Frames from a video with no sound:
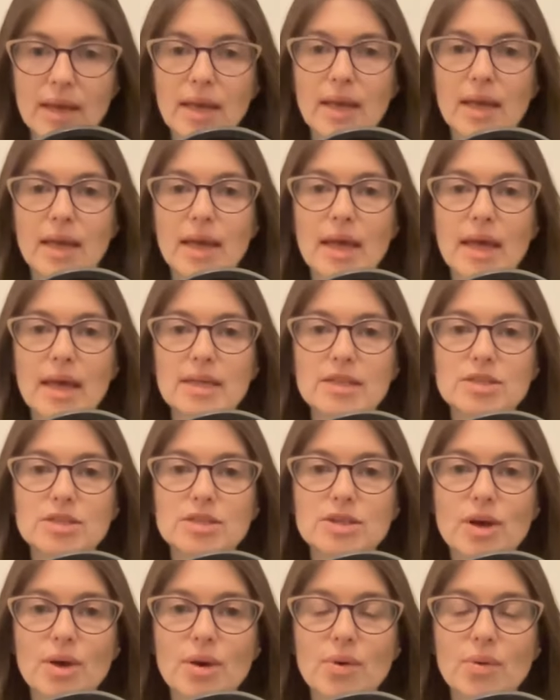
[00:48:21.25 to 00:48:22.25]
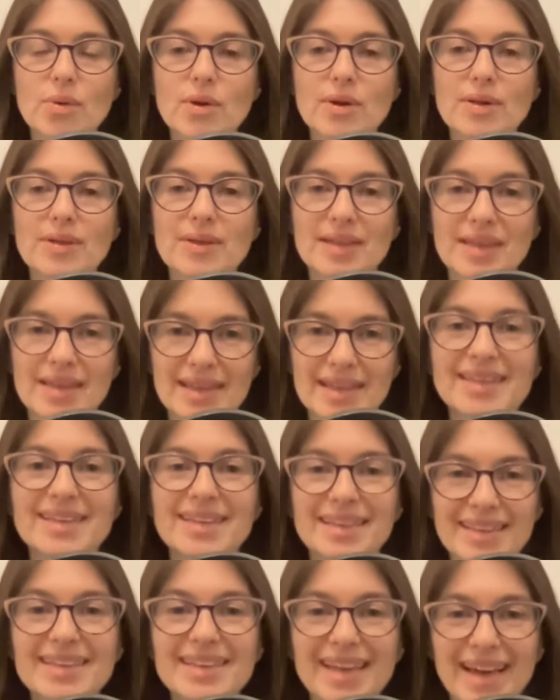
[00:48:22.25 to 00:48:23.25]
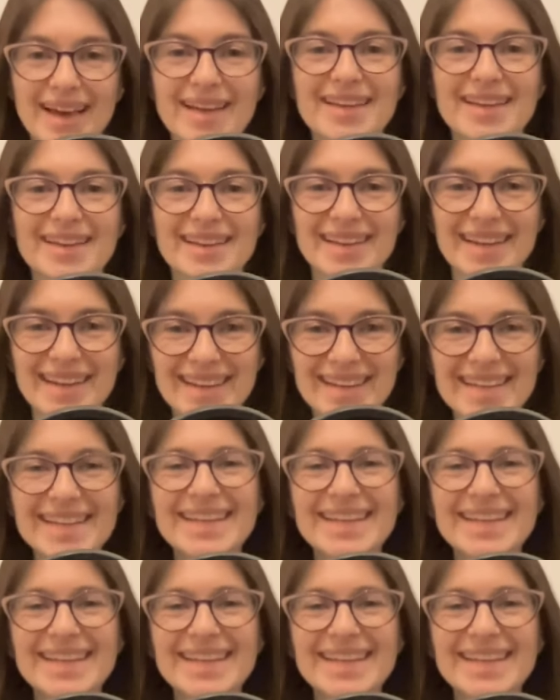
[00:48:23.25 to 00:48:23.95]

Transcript: Right. So, like, yeah, I know it sucks. Yeah. I feel like crap.